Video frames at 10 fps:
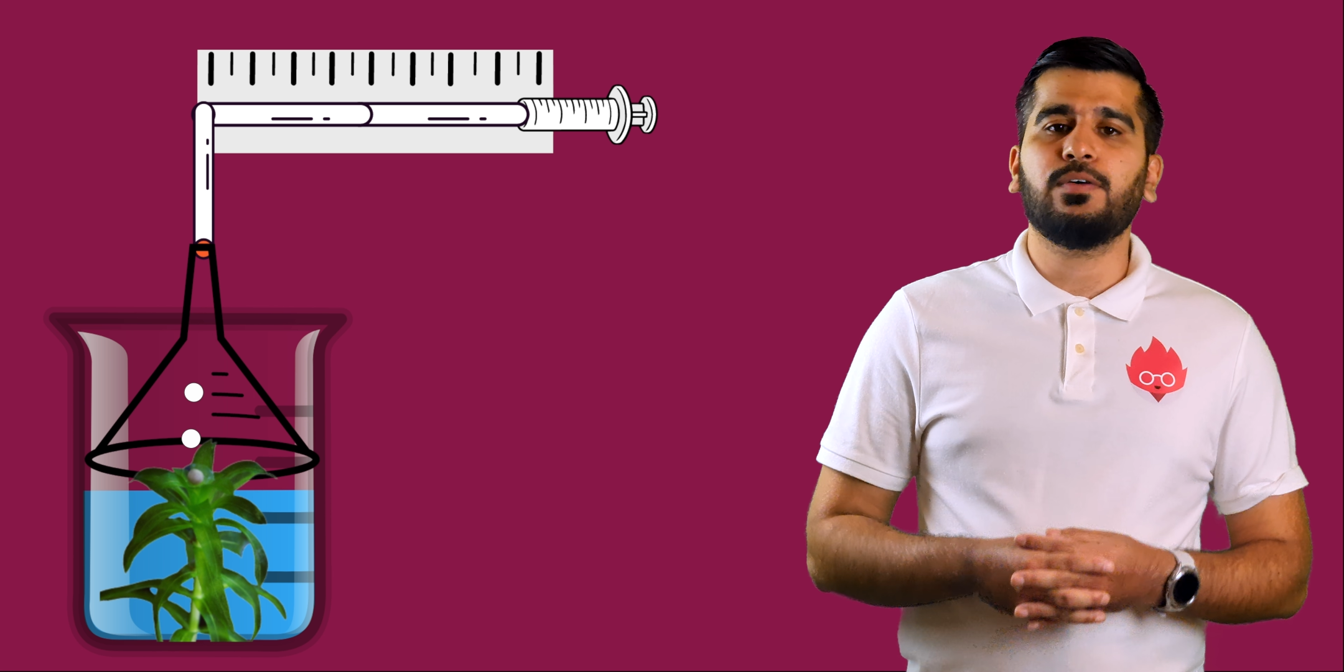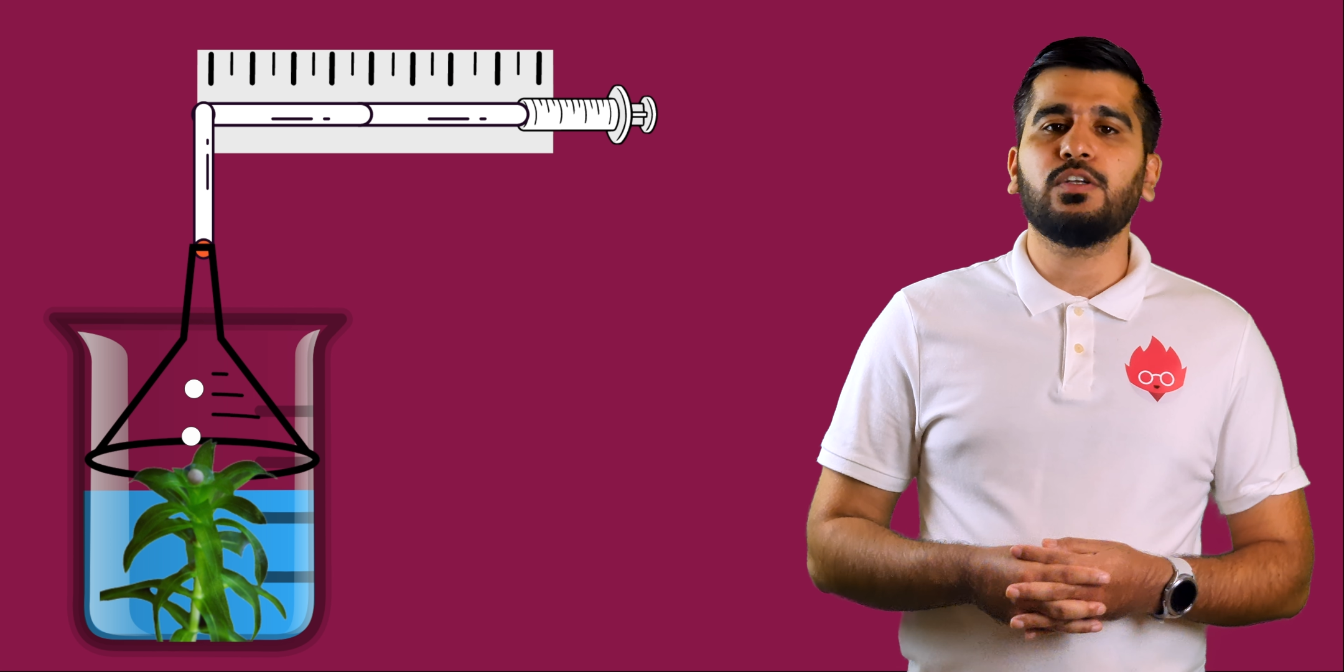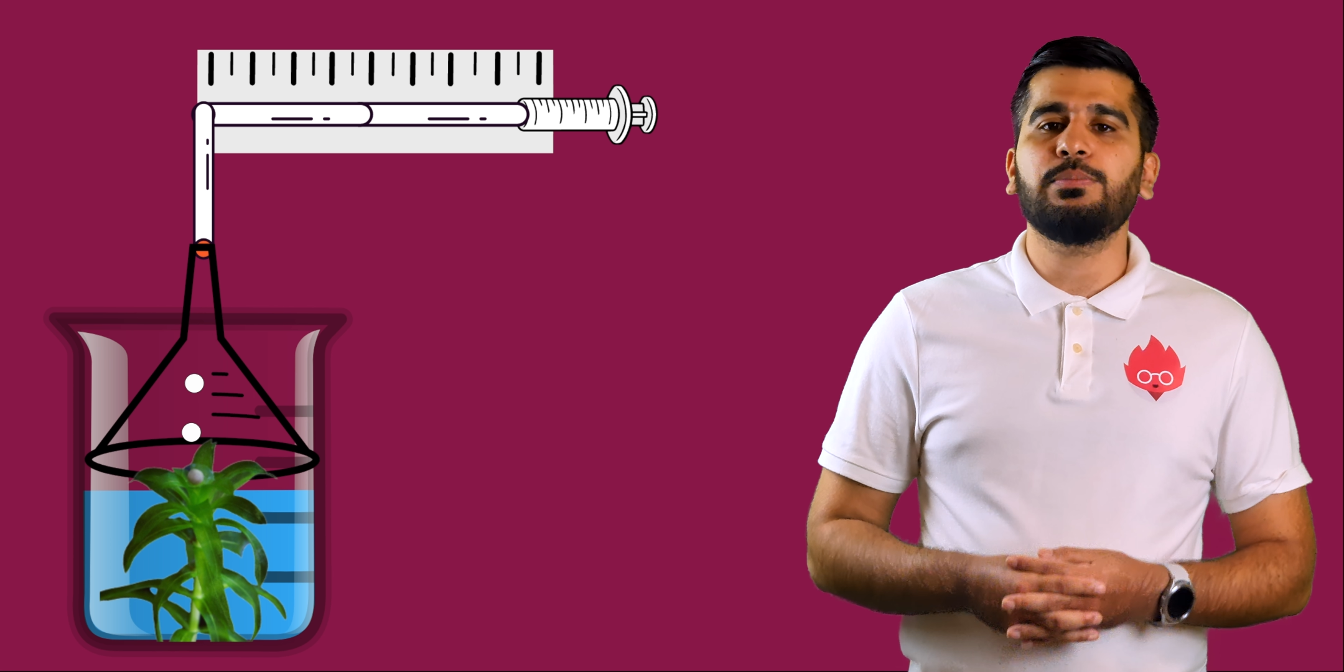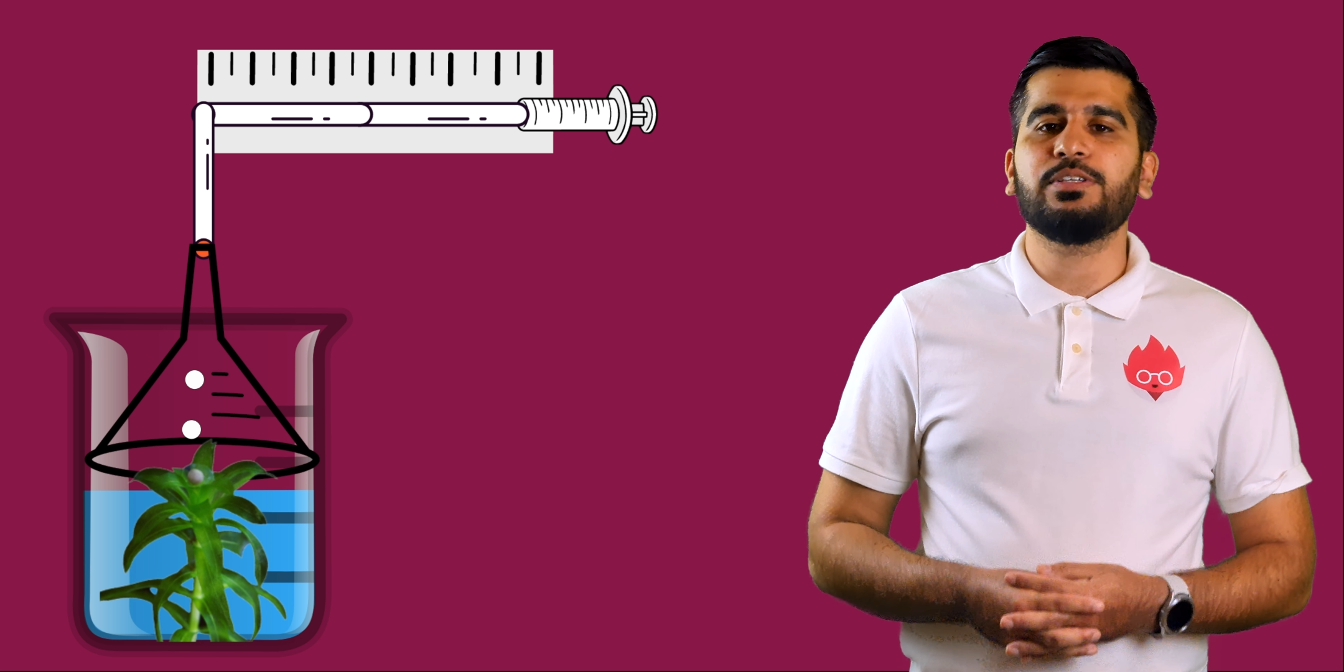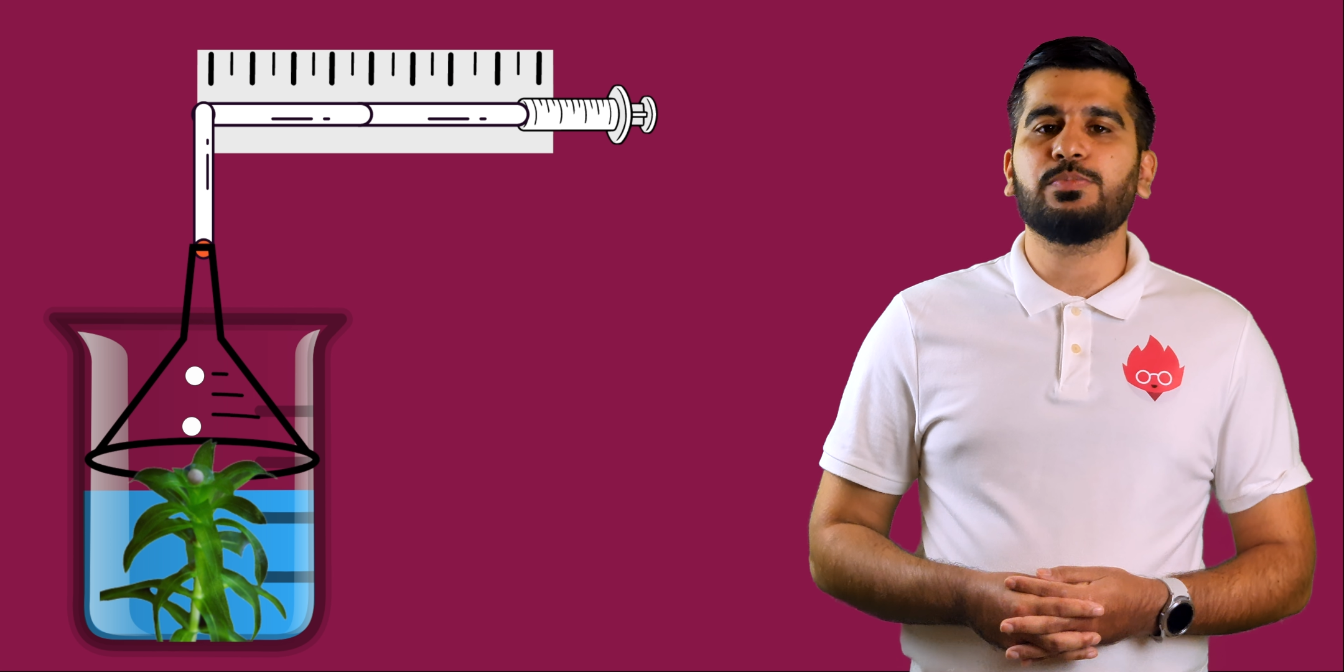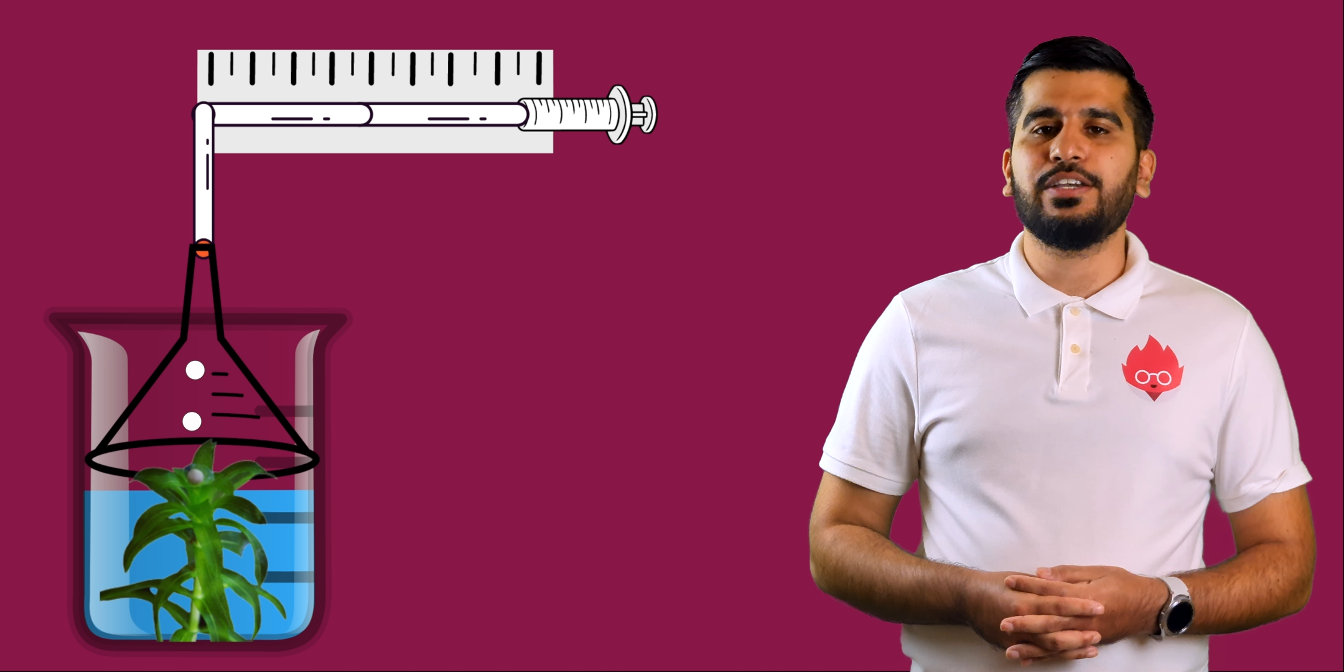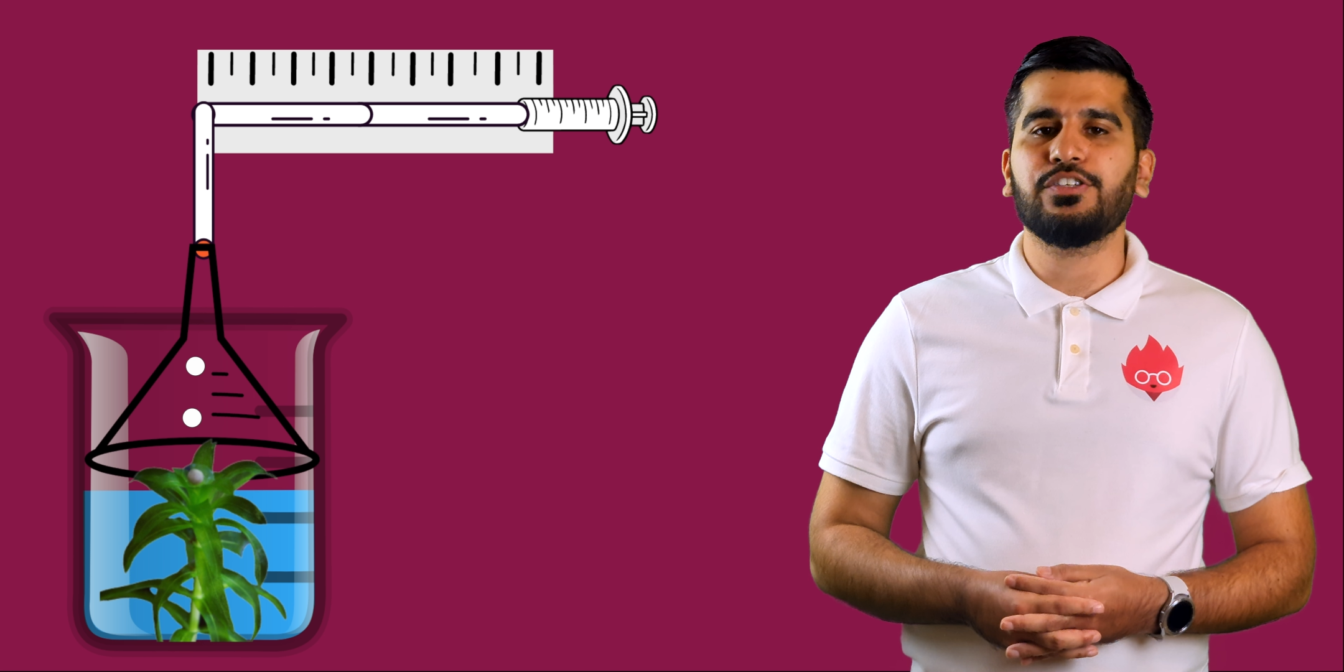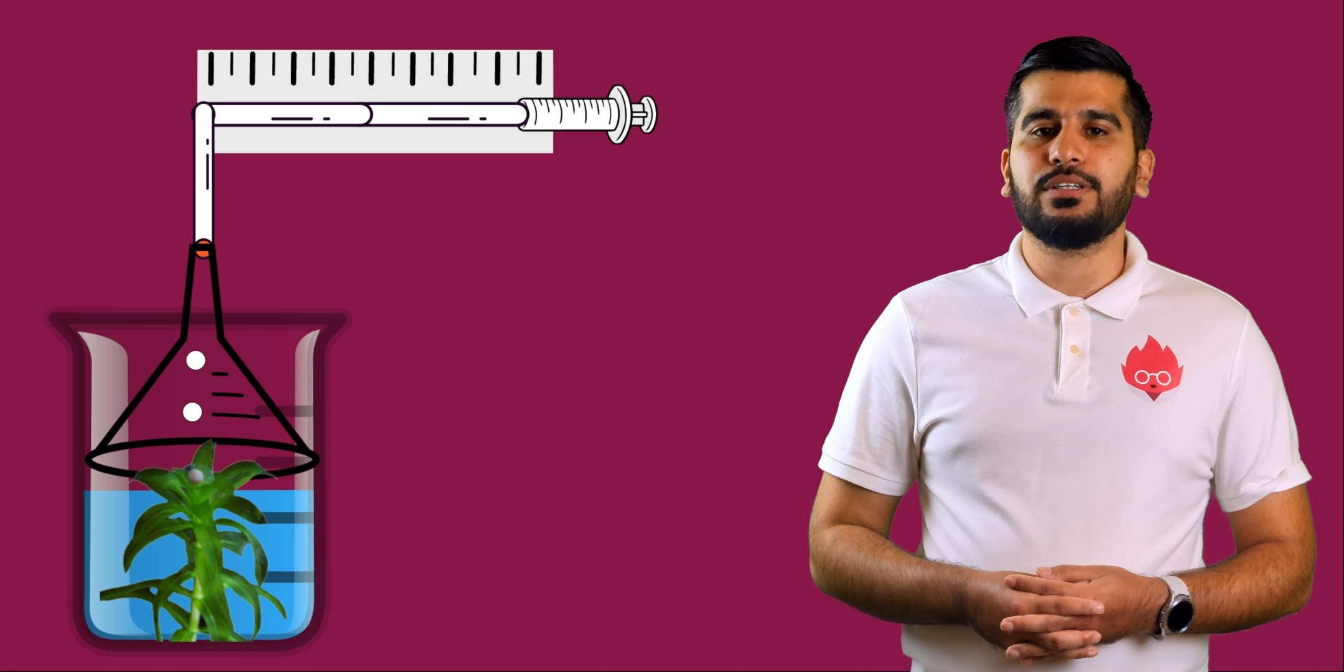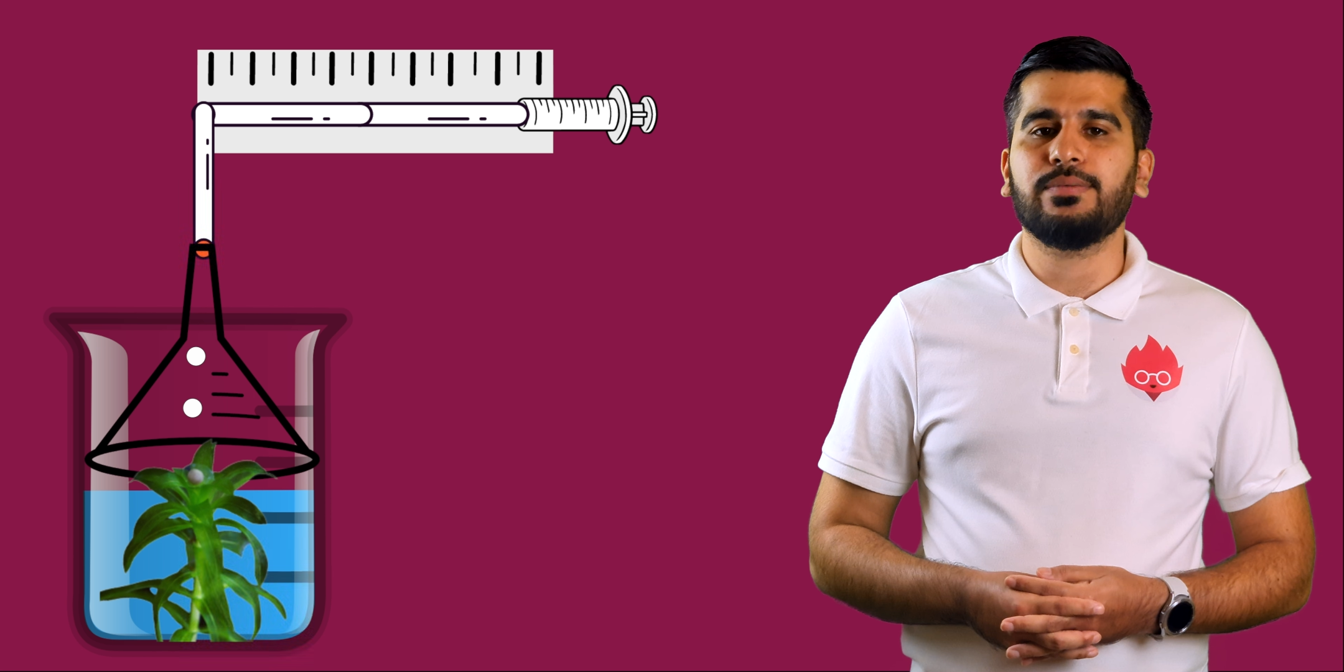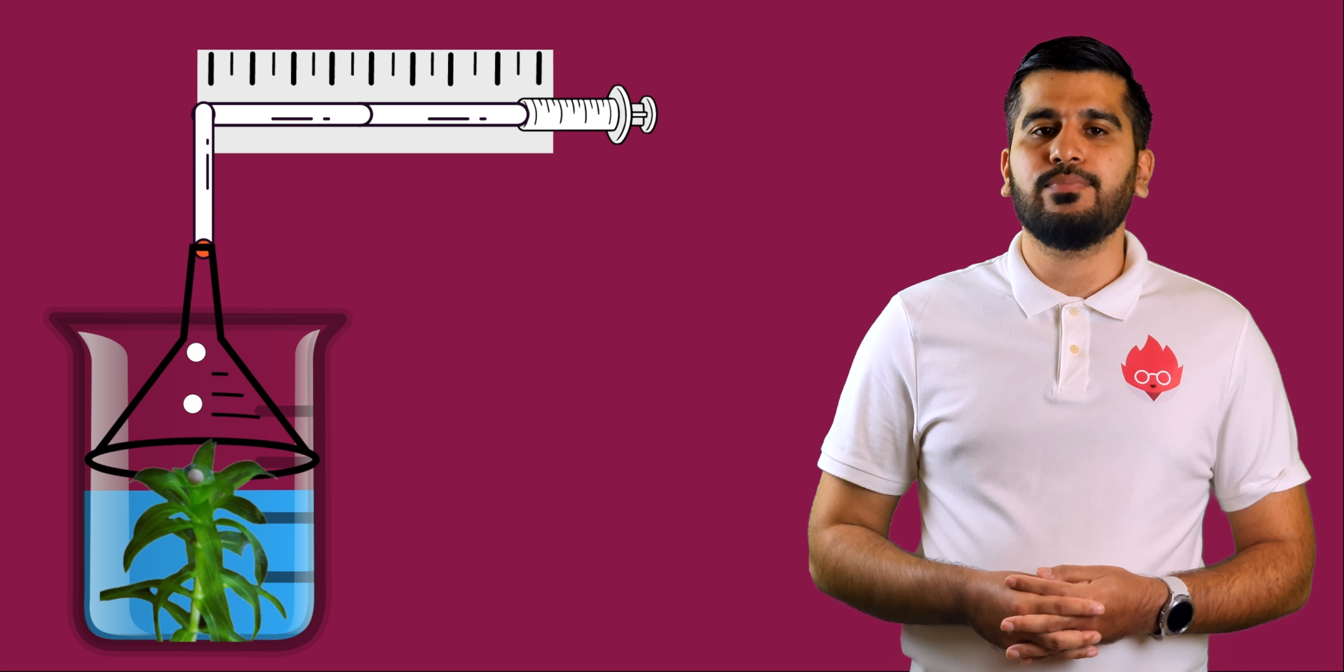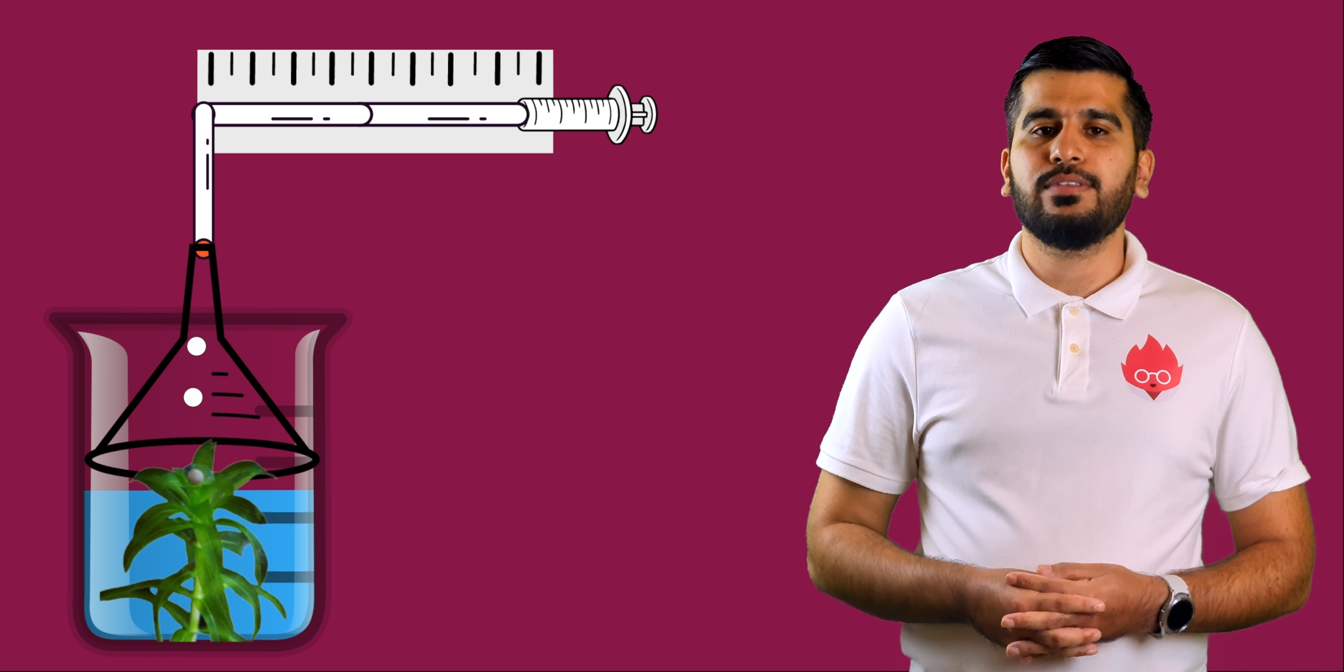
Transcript: volume is measured.